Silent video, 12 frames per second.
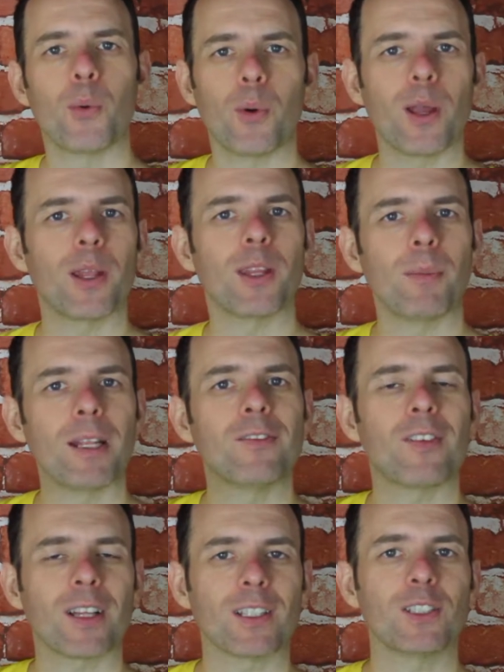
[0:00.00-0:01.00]
the
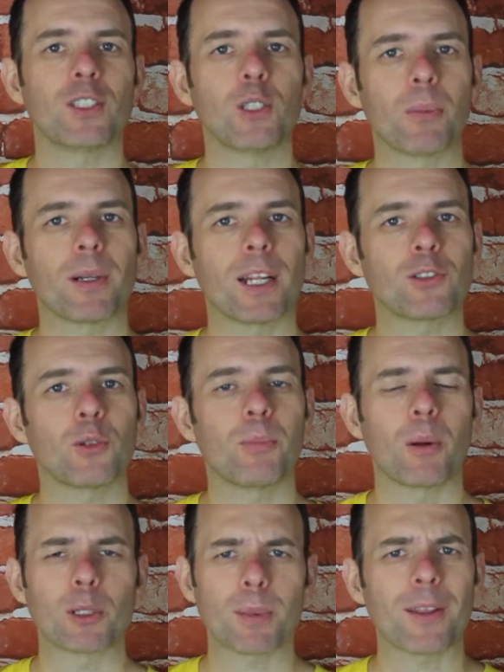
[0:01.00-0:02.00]
main villain's supernatural
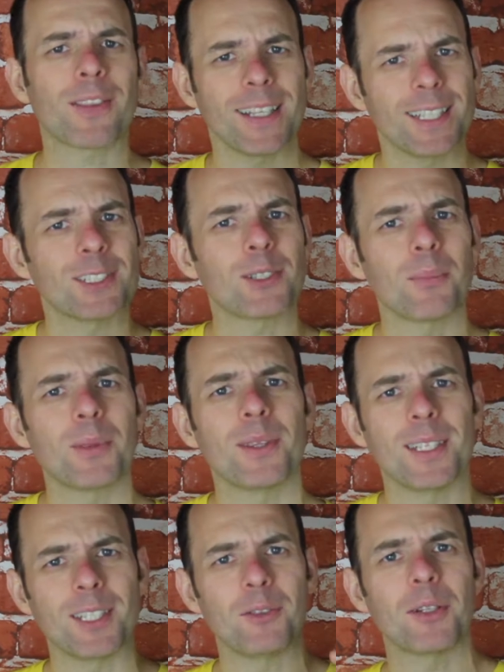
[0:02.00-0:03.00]
powers, but I think it's something
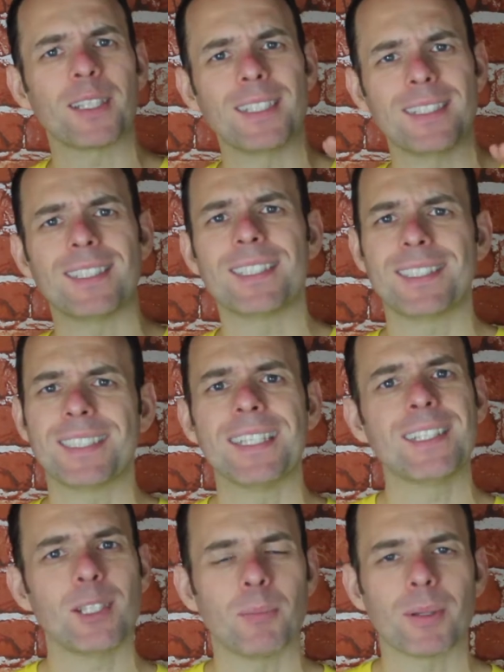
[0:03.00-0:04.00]
that you really need to
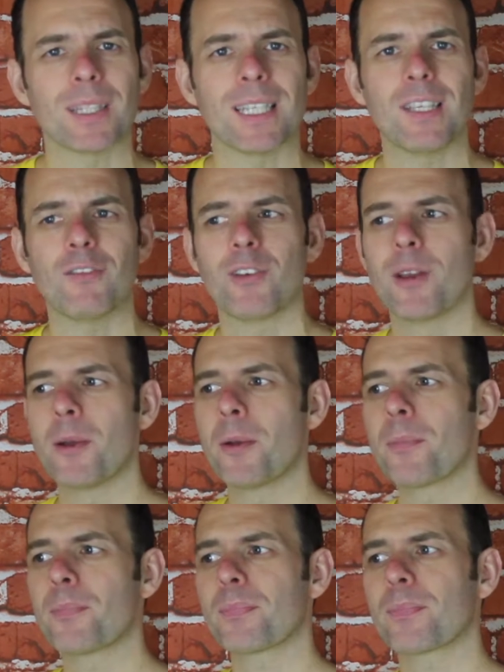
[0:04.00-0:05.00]
see to believe,
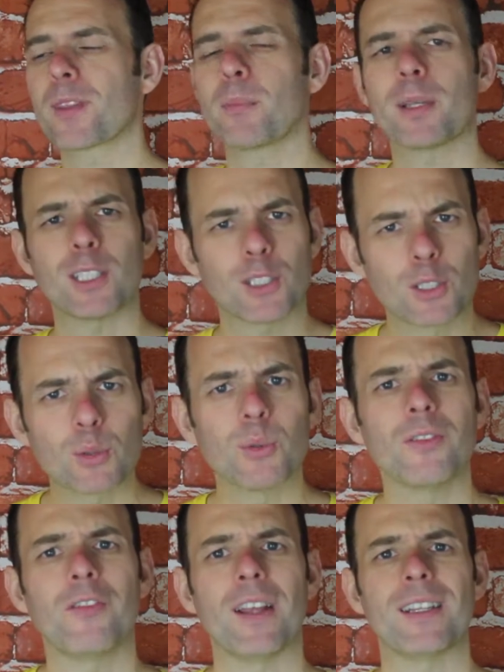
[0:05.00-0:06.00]
because it's so
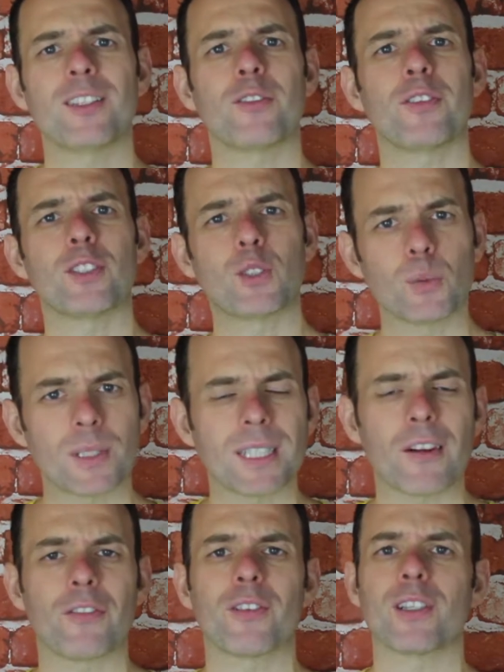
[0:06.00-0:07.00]
inventive, it's so
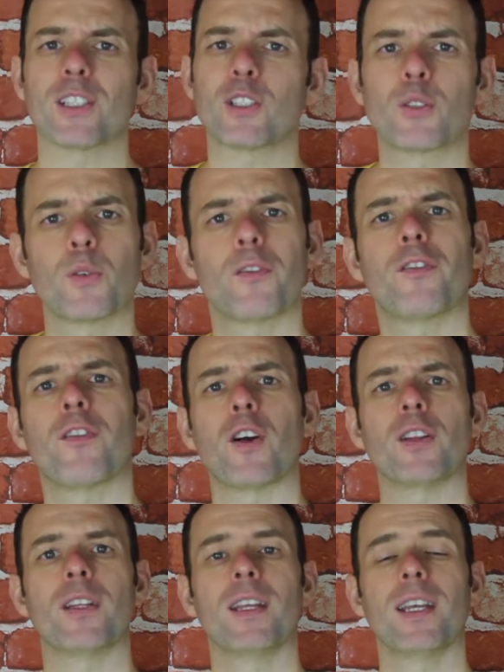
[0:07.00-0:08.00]
different, it's so
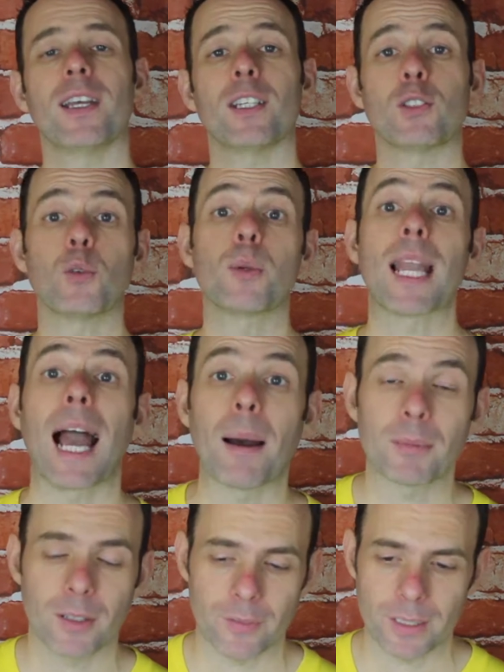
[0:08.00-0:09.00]
fun, it's so
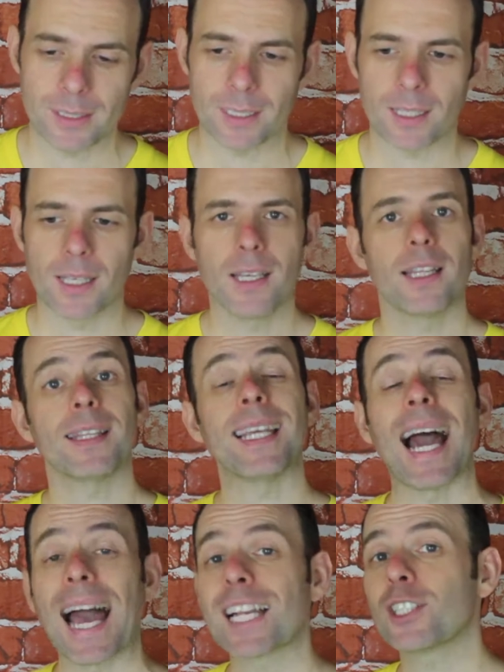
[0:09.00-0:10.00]
captivating.
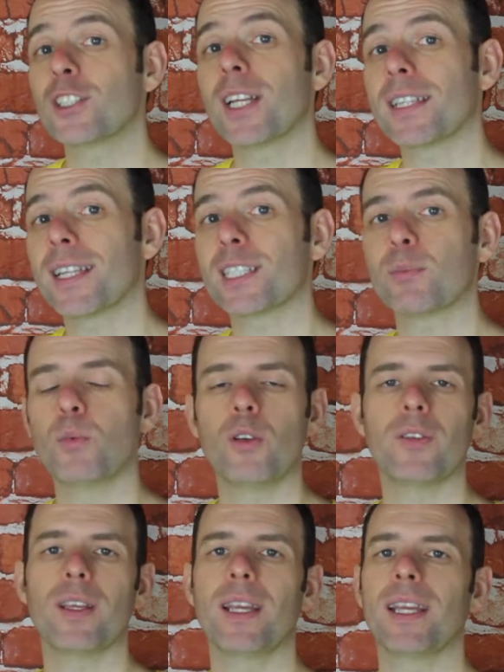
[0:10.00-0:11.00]
The action in this
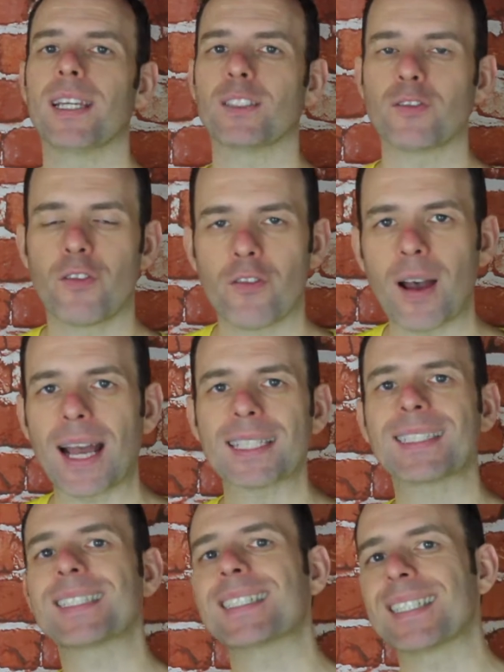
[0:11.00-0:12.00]
movie is
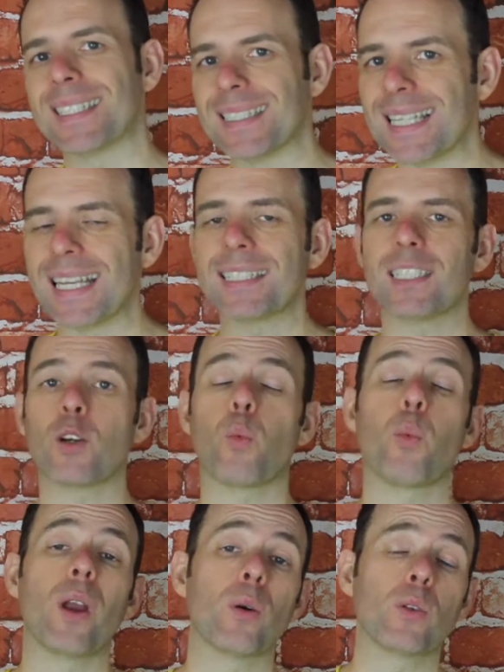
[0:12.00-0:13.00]
fast, kinetic,
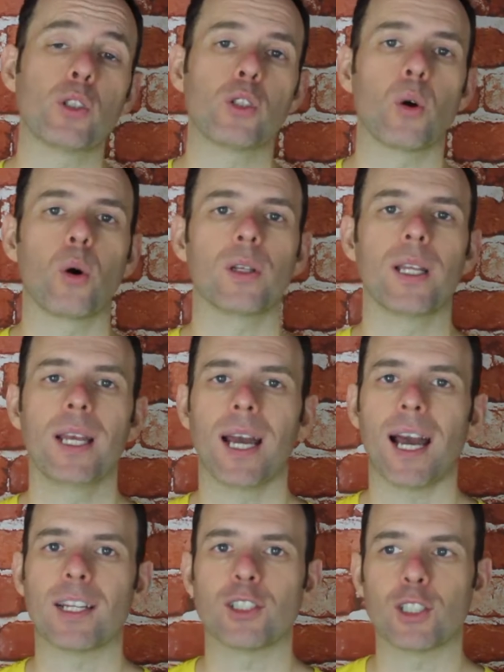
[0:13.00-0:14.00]
well shot,
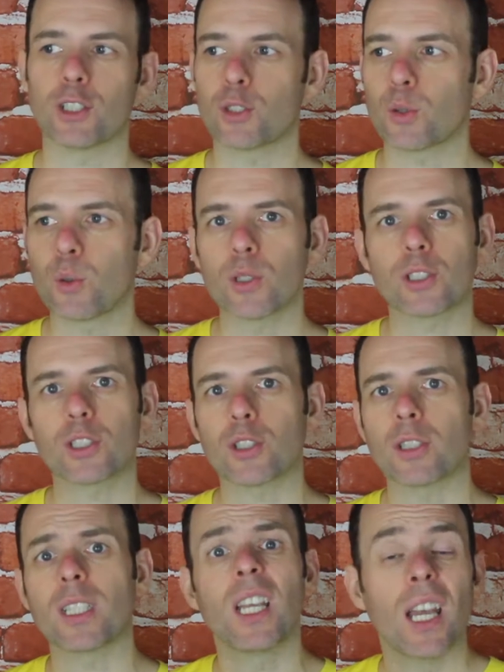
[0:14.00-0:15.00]
and just looks
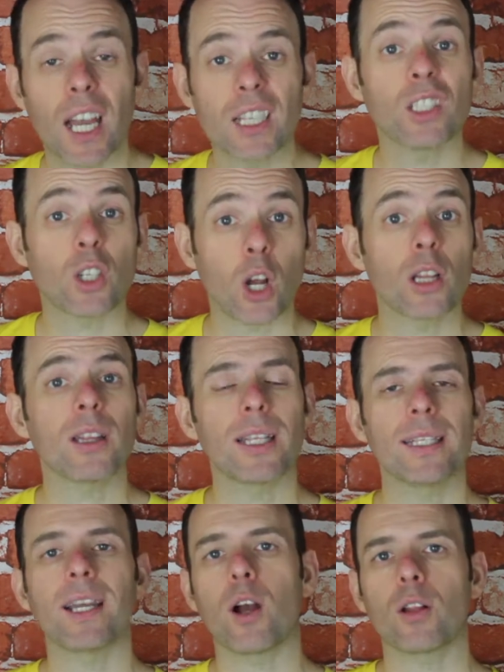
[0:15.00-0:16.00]
stunning, and it's
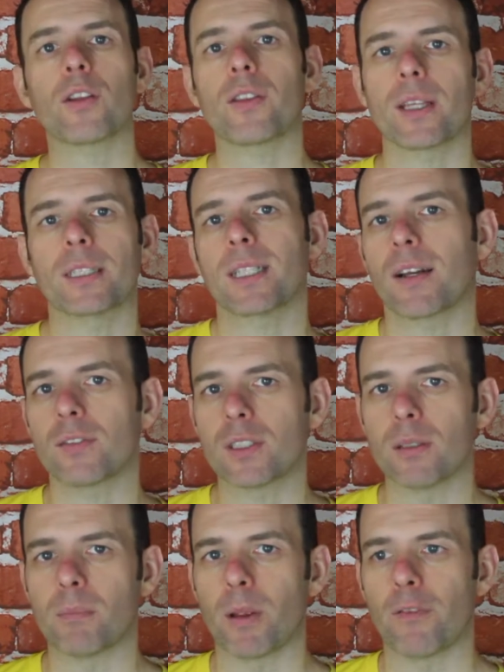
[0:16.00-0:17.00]
unlike other things I've
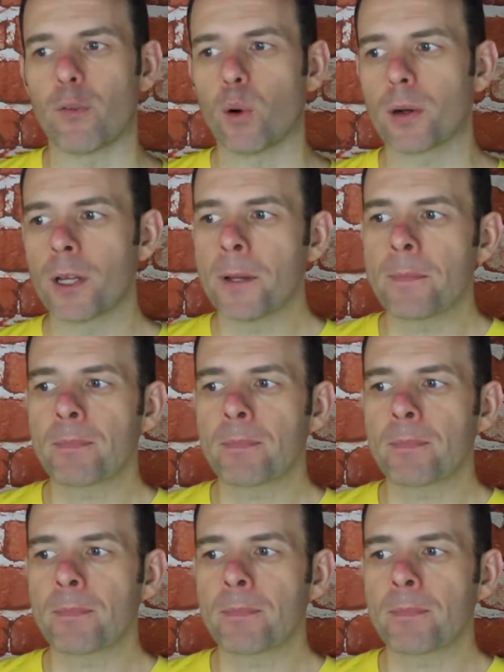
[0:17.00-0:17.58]
seen before.